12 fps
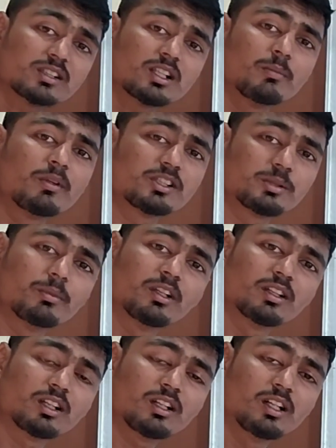as commercial
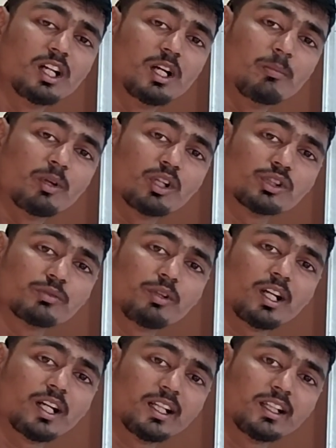method? Because we
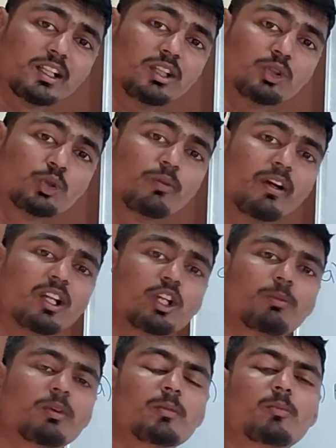are getting 2
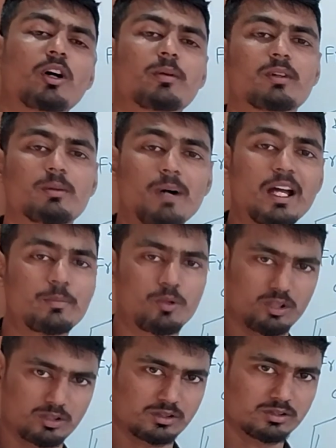valuable
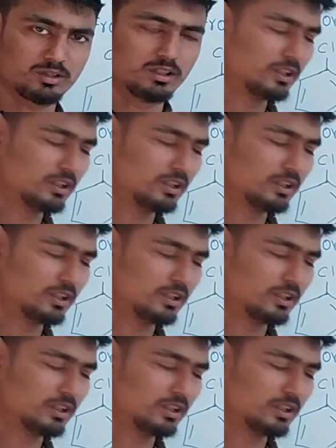byproducts.